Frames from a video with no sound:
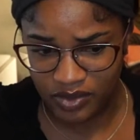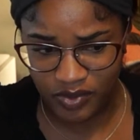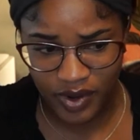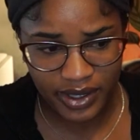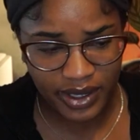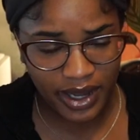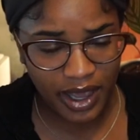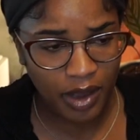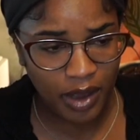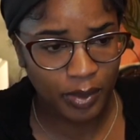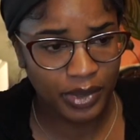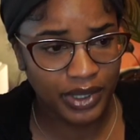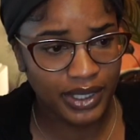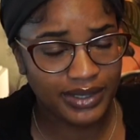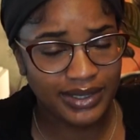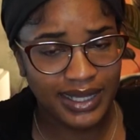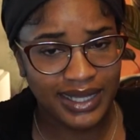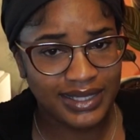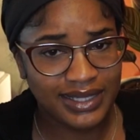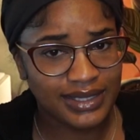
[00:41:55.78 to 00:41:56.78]
right now, but
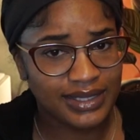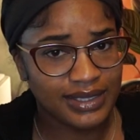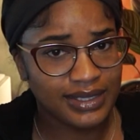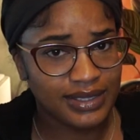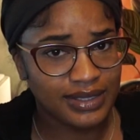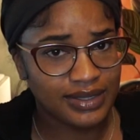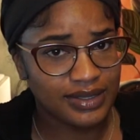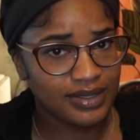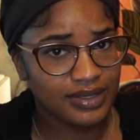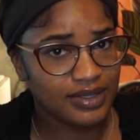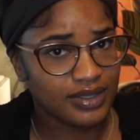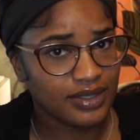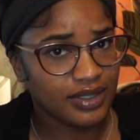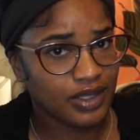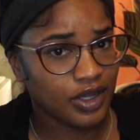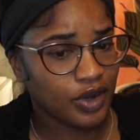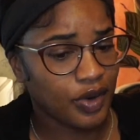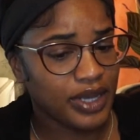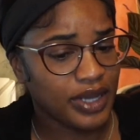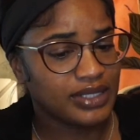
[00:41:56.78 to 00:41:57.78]
that's
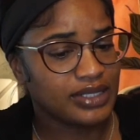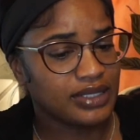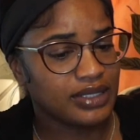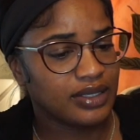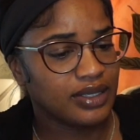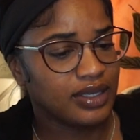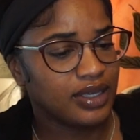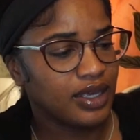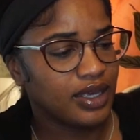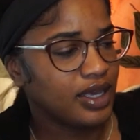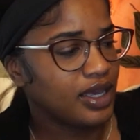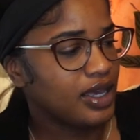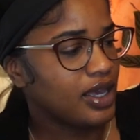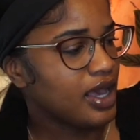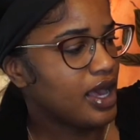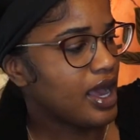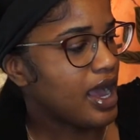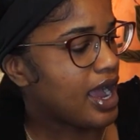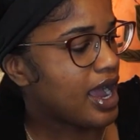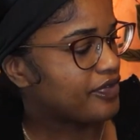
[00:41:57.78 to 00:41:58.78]
crazy.
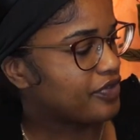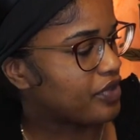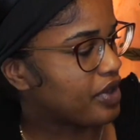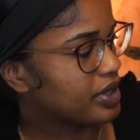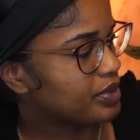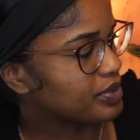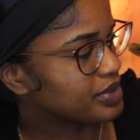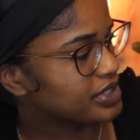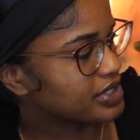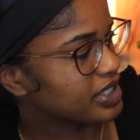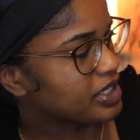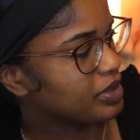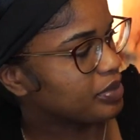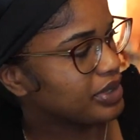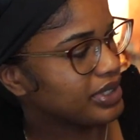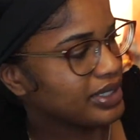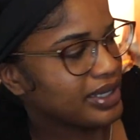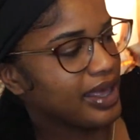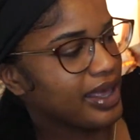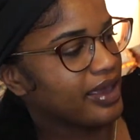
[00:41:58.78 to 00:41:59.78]
I thought it was going to
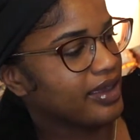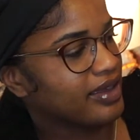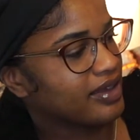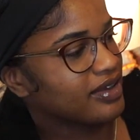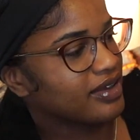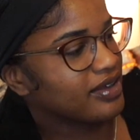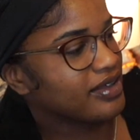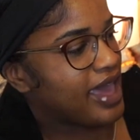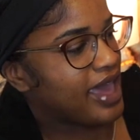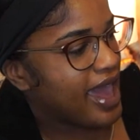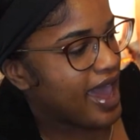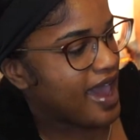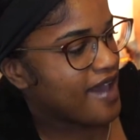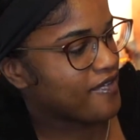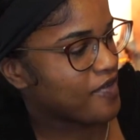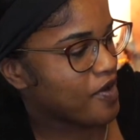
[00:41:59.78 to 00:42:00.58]
be like half